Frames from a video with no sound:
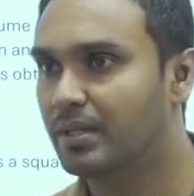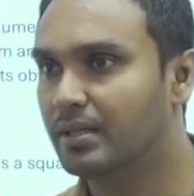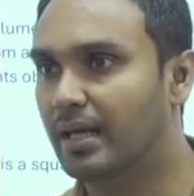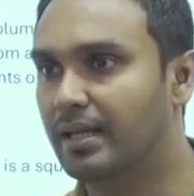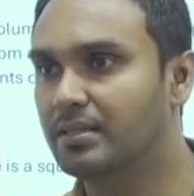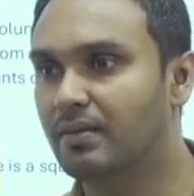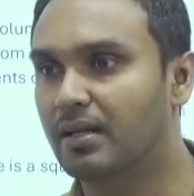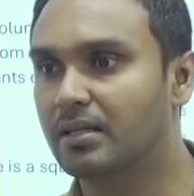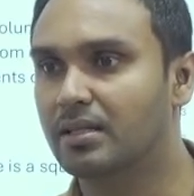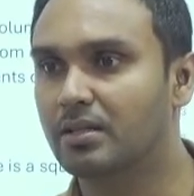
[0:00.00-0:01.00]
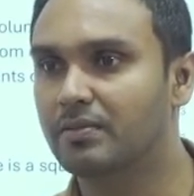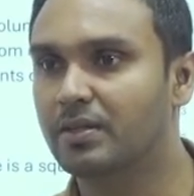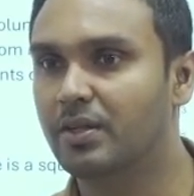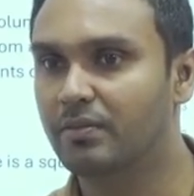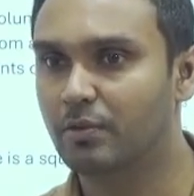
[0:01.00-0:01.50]
that is 1/3 of the
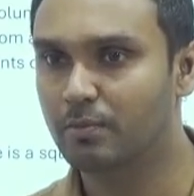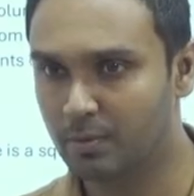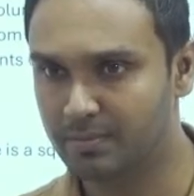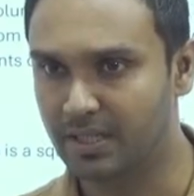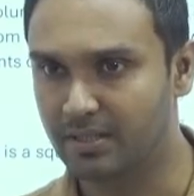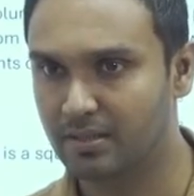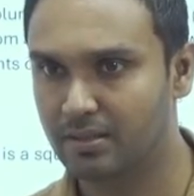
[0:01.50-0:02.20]
uniform object.